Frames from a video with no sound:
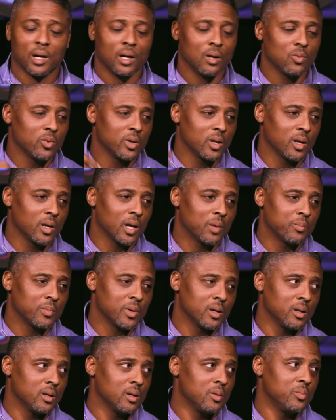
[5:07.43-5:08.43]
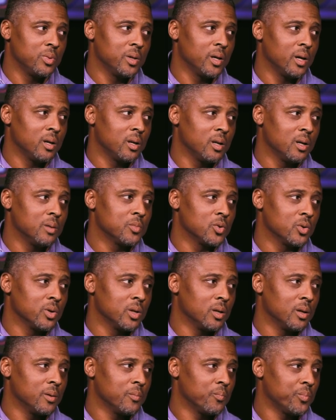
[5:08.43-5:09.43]
I went and got my MBA at
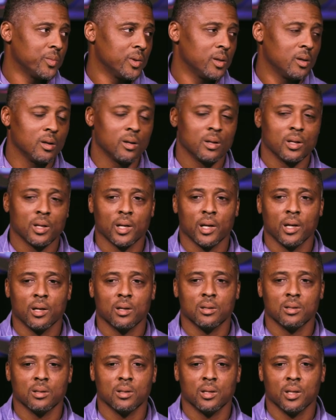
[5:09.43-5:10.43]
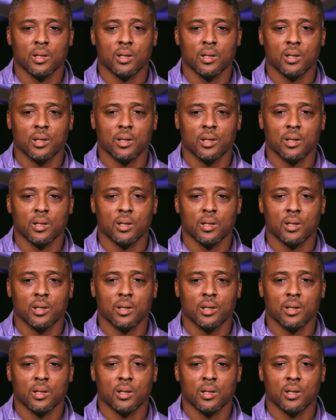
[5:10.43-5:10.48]
Emory here in Atlanta.